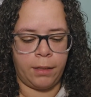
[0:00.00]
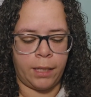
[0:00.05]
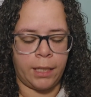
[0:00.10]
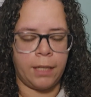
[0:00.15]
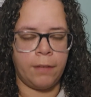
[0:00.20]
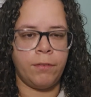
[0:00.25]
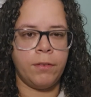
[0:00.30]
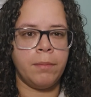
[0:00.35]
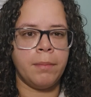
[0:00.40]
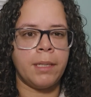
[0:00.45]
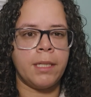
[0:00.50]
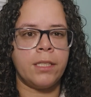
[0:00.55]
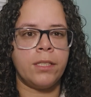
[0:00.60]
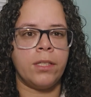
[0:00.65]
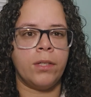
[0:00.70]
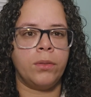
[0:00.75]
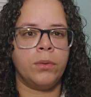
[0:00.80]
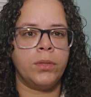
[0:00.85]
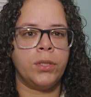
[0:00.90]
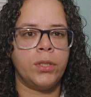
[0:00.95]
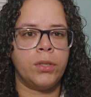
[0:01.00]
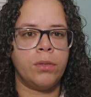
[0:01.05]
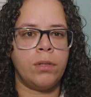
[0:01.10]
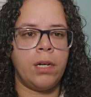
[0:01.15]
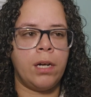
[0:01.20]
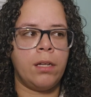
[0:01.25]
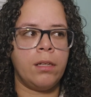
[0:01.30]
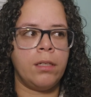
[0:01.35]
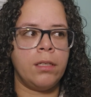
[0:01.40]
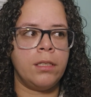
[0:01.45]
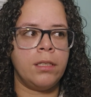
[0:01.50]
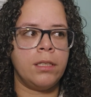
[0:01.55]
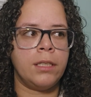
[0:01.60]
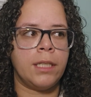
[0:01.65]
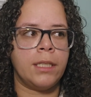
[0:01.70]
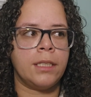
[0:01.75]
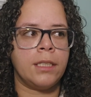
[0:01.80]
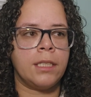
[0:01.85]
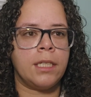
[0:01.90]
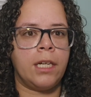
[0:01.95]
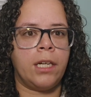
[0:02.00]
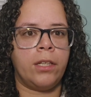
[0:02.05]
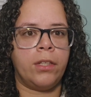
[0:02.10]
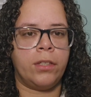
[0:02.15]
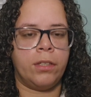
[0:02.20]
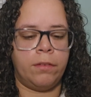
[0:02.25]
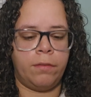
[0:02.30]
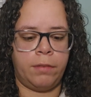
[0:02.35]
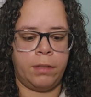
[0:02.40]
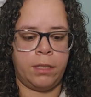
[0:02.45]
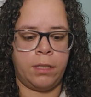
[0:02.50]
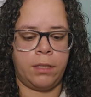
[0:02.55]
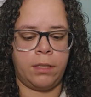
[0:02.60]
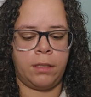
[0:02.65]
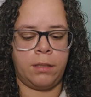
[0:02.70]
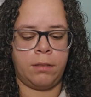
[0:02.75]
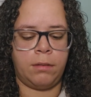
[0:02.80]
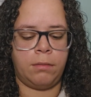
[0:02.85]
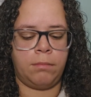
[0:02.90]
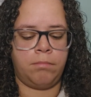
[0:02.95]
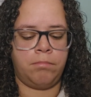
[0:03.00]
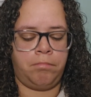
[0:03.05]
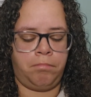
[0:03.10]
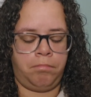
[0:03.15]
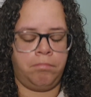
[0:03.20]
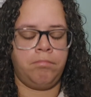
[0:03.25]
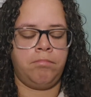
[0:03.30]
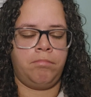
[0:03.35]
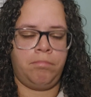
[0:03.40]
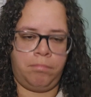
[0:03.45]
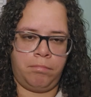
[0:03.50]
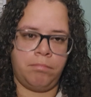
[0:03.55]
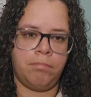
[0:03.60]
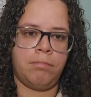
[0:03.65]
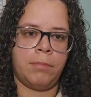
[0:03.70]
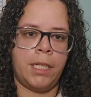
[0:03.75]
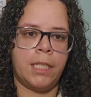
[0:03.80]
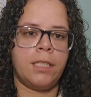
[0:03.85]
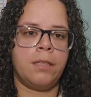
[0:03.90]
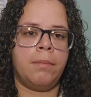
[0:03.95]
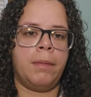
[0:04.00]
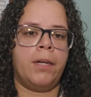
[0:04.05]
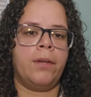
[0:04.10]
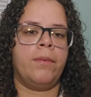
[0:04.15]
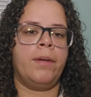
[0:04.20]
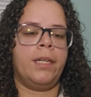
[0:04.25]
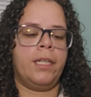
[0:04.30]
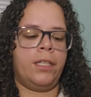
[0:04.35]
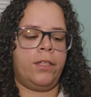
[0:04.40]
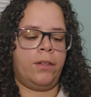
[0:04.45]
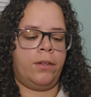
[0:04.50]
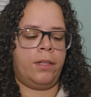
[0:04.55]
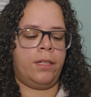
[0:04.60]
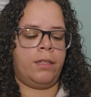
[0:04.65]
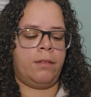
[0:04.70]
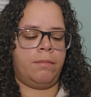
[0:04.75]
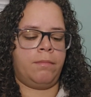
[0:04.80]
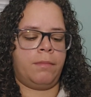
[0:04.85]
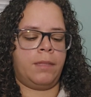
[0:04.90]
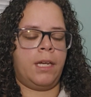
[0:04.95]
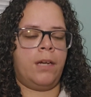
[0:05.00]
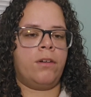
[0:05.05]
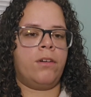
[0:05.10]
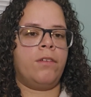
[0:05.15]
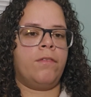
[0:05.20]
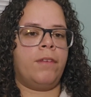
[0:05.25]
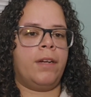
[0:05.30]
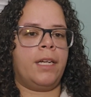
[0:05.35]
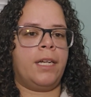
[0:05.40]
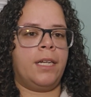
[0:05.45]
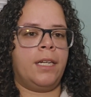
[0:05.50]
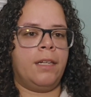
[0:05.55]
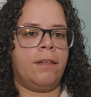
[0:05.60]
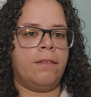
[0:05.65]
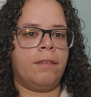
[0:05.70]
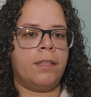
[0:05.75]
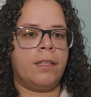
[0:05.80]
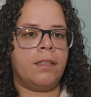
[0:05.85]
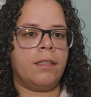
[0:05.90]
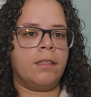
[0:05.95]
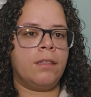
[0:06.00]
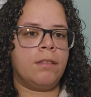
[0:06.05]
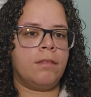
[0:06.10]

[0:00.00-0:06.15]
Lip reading: Like if you mix those 2 colors, that's the color of this. That's a better way to do it. I don't know if I can even.